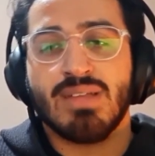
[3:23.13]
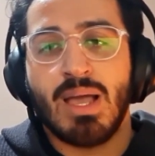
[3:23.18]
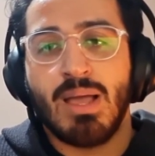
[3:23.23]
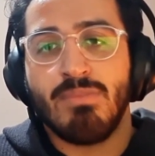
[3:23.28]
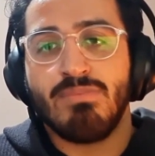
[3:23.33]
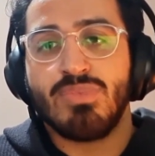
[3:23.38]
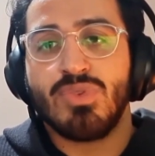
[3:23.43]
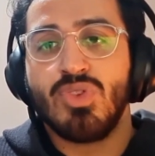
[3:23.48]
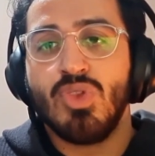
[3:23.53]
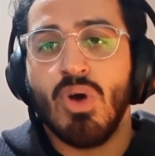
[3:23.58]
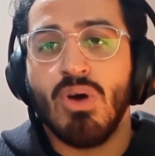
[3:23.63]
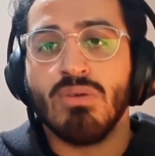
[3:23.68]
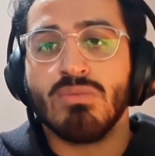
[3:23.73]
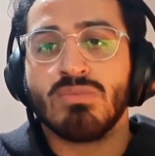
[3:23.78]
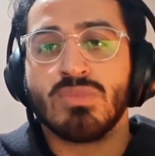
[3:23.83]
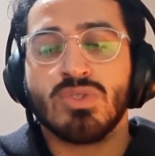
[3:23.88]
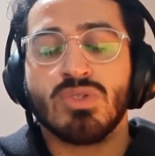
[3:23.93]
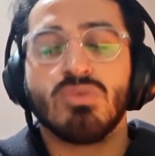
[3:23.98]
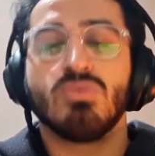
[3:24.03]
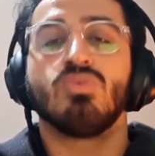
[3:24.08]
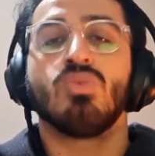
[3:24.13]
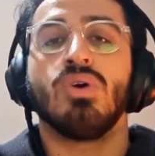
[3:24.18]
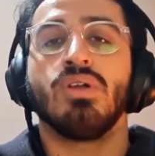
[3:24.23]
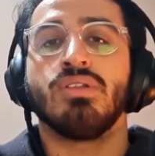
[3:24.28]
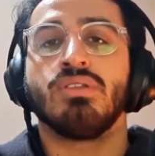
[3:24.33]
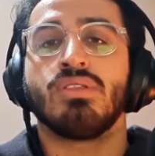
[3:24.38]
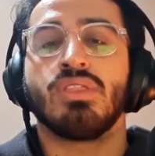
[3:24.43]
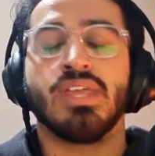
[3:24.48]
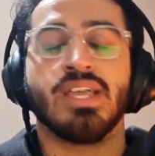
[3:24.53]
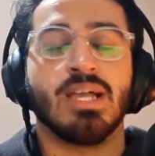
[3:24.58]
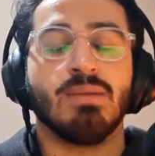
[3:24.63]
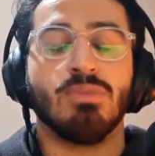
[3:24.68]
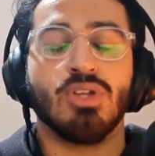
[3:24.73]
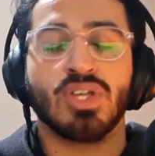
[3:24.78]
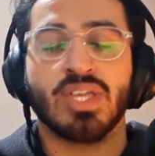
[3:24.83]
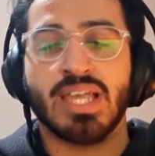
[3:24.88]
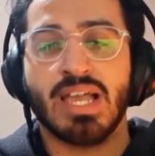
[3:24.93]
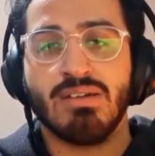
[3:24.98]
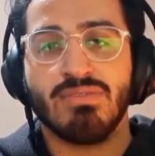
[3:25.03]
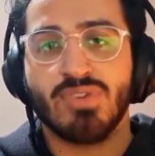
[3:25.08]
not one thing I'm
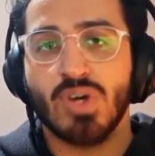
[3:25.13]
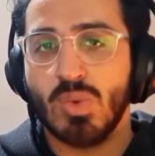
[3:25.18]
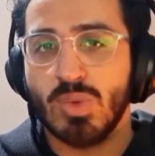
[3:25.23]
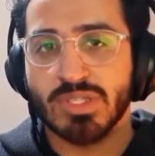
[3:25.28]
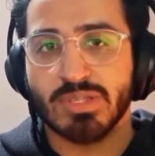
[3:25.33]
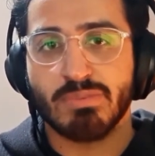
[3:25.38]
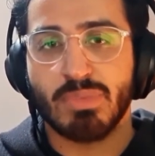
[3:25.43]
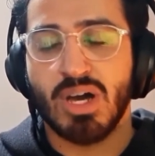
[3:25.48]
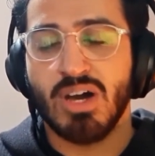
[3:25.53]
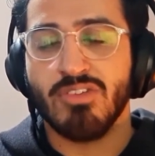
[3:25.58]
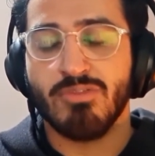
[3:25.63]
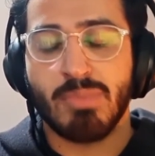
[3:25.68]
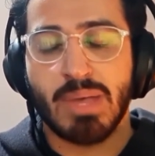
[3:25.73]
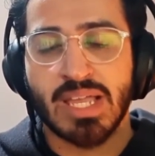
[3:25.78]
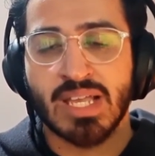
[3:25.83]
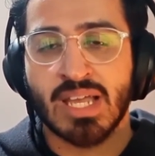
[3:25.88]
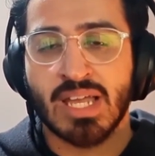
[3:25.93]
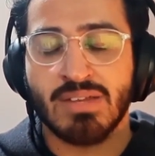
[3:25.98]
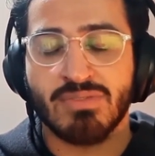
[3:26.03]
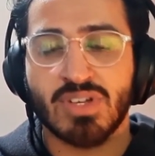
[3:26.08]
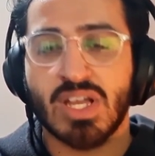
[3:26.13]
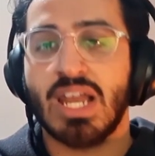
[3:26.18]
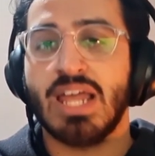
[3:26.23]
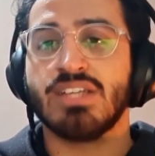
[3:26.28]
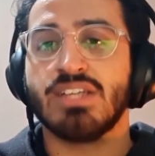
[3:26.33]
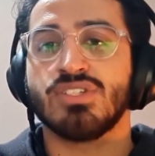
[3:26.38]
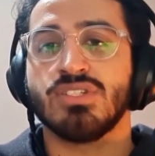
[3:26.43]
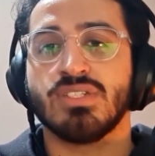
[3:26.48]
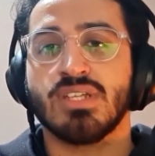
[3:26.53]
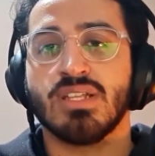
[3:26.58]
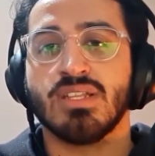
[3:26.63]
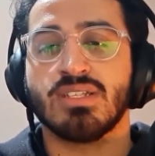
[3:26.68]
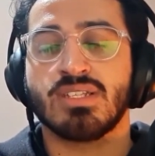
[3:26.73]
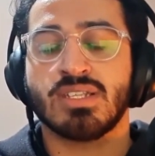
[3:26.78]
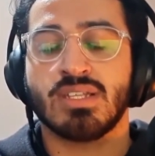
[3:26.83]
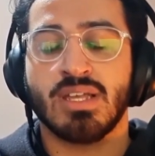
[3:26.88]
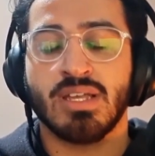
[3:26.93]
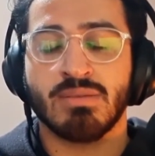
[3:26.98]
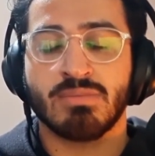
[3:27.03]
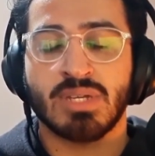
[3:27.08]
looking out for, wasn't part of my kind of collections at the
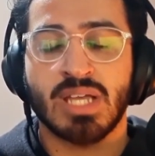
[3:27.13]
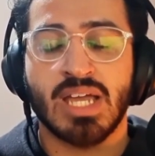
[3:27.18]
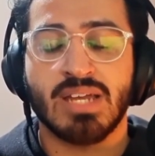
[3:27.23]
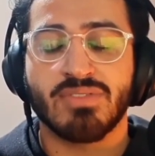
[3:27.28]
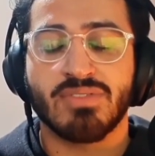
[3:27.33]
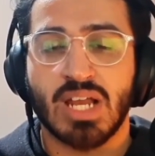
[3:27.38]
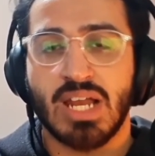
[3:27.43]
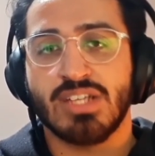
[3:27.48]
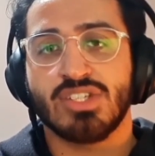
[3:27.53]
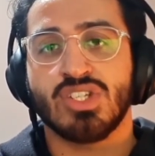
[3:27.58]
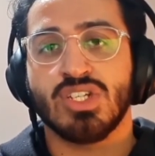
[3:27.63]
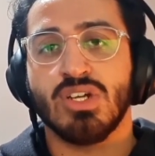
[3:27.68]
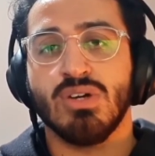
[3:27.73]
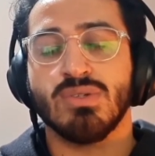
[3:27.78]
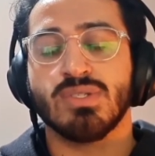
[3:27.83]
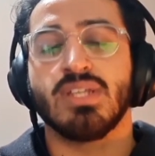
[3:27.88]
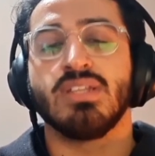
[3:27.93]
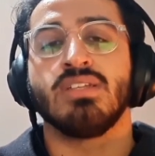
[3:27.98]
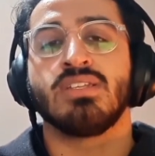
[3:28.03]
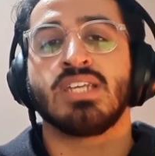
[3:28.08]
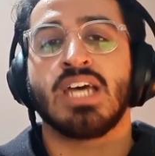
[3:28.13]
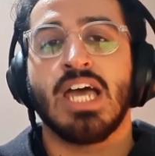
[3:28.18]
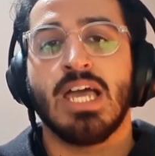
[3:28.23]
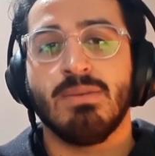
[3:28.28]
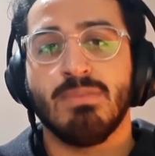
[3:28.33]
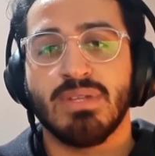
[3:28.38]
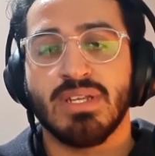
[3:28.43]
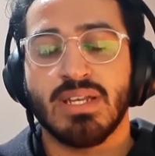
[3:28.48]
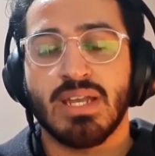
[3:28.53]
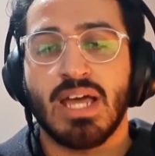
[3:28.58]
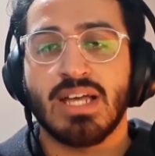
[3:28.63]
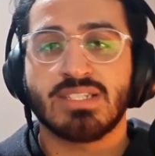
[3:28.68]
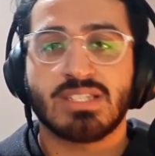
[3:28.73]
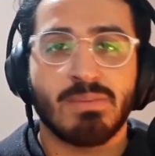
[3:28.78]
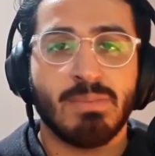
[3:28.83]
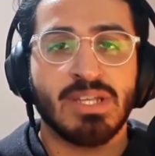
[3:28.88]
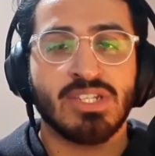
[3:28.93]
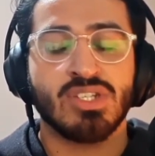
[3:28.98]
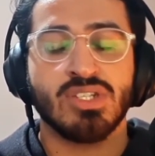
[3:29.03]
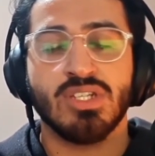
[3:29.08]
time, kind of collection goals at the time. And as I
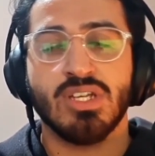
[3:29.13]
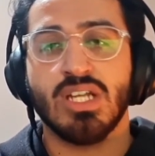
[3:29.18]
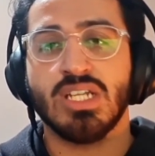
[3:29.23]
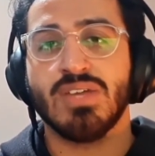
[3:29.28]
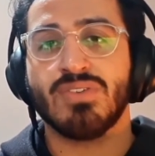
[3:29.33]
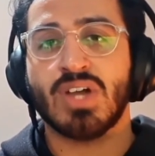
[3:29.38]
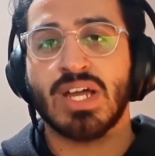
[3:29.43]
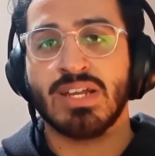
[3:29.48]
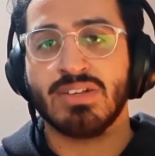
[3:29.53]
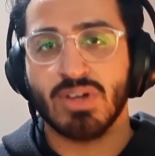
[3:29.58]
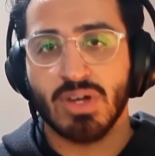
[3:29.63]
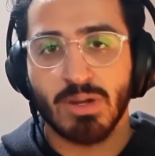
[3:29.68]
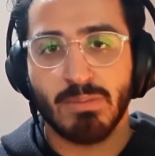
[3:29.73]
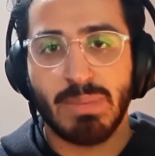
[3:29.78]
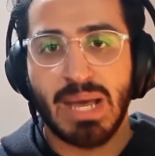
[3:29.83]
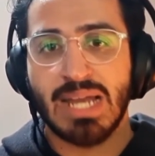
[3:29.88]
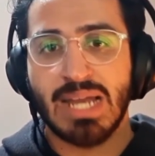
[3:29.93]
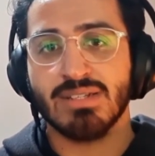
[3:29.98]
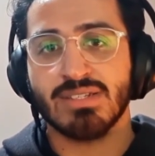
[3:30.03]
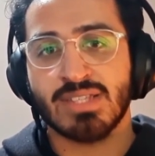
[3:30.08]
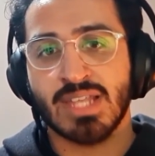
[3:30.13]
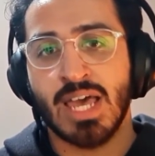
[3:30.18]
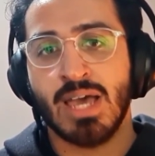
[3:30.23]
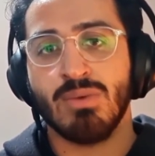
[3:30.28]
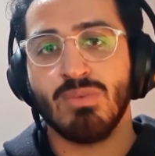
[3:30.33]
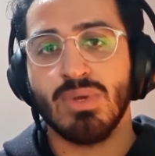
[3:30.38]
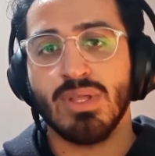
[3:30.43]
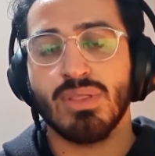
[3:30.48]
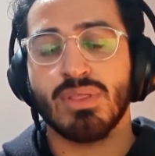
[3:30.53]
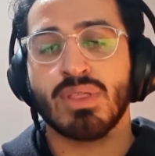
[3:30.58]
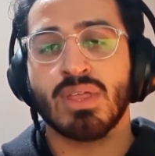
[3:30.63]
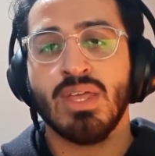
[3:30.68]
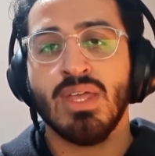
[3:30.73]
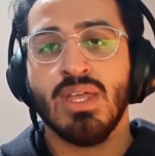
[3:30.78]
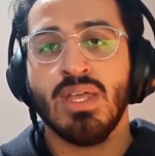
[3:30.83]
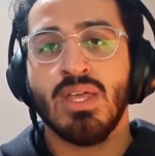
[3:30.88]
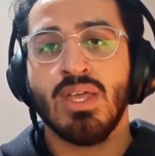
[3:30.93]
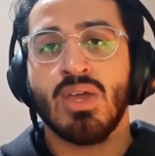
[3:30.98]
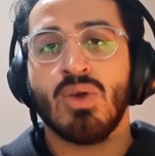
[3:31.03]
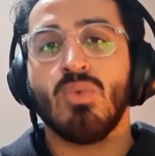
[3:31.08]
mentioned earlier, I've kind of got to balance that with
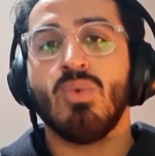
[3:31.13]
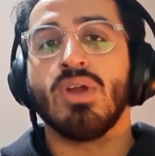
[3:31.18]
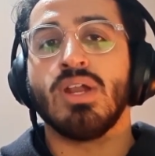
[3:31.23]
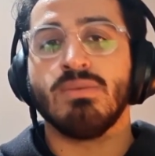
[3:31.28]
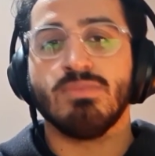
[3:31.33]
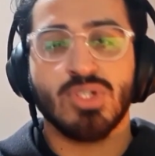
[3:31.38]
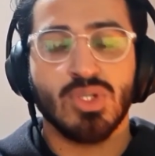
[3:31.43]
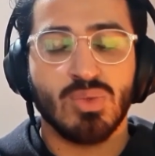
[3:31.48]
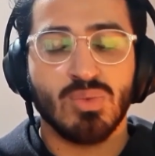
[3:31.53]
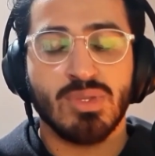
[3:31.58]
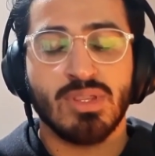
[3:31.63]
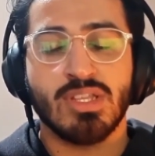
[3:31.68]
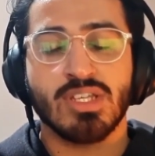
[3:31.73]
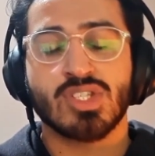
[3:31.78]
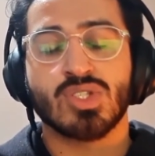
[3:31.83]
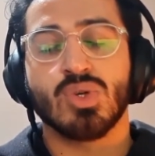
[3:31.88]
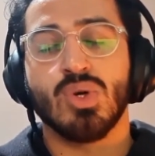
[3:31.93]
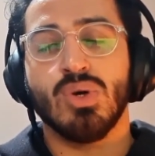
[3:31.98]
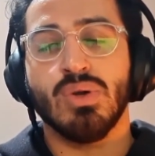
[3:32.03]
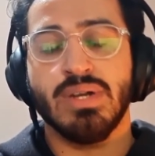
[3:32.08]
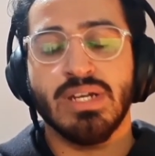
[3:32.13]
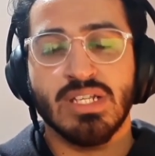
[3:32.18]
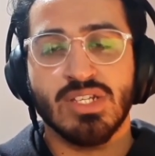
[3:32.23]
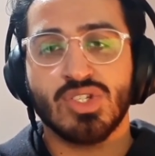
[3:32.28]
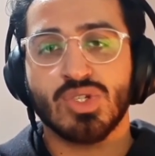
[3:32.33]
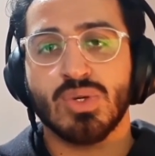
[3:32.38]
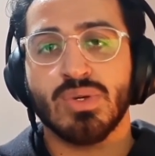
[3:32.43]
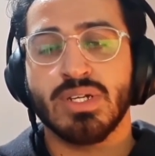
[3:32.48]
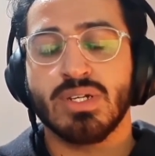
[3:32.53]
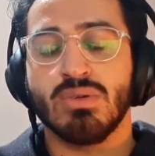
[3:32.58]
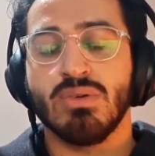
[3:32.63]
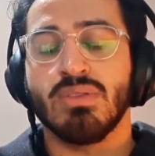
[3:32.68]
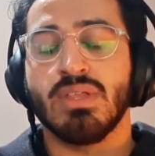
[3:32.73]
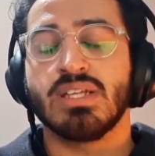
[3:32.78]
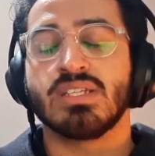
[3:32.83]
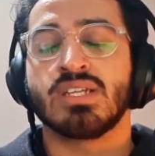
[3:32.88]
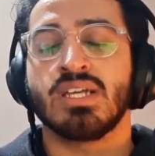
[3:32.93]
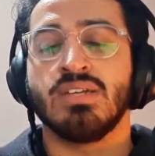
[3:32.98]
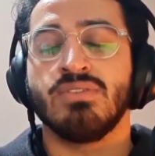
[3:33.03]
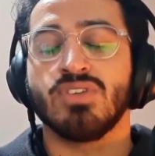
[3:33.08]
what I'm doing with the store and ensuring all
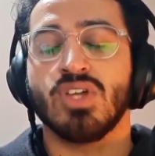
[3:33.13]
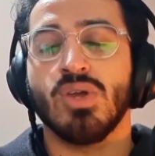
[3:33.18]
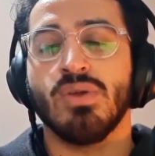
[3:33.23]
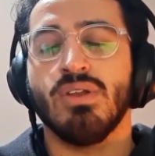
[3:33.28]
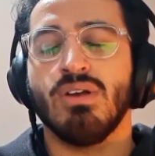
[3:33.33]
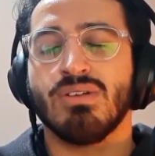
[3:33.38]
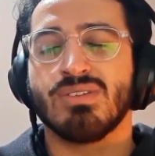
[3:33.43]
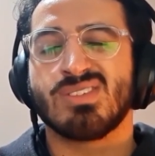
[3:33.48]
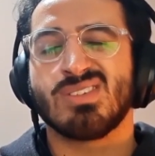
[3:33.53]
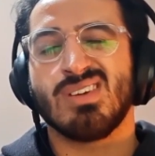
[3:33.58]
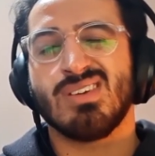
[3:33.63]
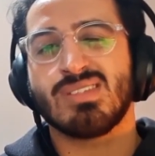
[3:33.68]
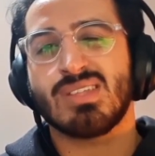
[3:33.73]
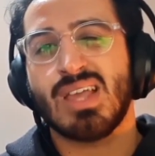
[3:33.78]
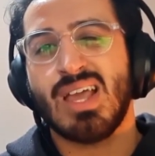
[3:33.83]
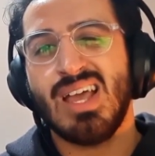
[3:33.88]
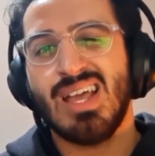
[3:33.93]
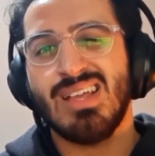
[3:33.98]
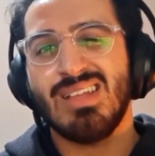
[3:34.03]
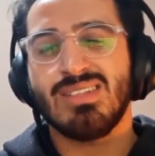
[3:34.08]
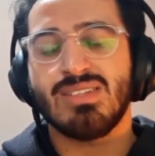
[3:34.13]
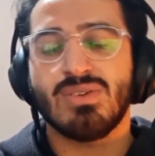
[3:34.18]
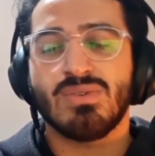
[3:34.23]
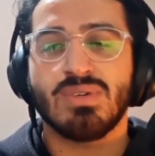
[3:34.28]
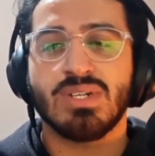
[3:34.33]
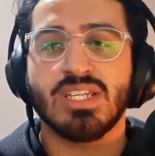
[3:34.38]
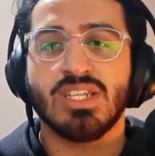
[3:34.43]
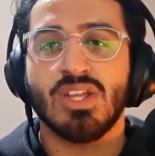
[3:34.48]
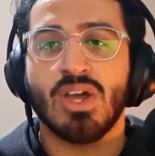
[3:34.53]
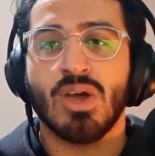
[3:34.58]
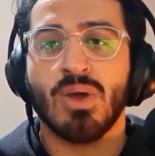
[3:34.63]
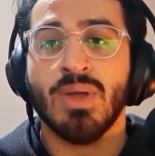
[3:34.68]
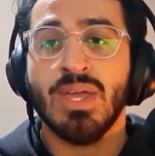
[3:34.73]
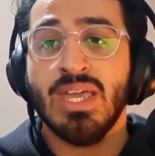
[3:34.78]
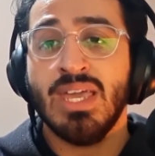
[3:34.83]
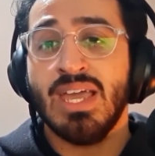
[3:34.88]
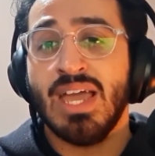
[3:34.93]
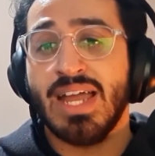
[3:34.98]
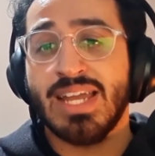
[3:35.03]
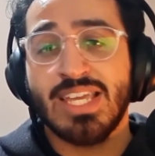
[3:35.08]
that's kind of going on. So I was like, I don't really know.
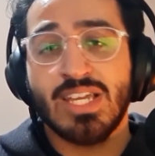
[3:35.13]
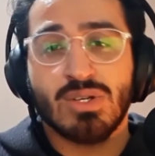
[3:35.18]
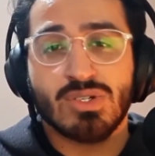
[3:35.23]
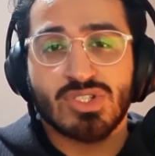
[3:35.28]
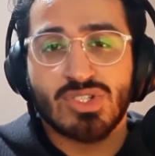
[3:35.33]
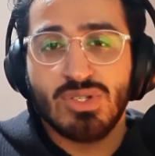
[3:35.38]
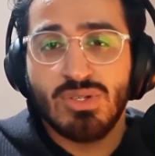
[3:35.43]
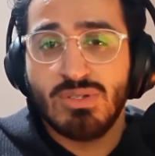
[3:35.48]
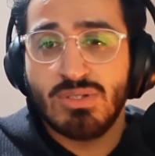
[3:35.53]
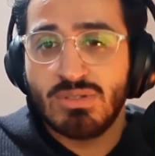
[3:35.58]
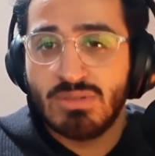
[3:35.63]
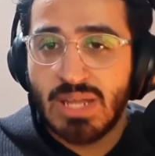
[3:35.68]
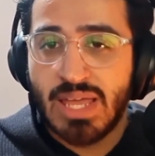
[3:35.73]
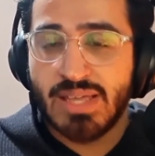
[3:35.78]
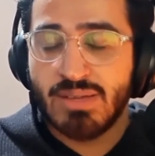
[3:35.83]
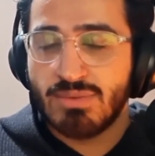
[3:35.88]
And he goes, dude, like,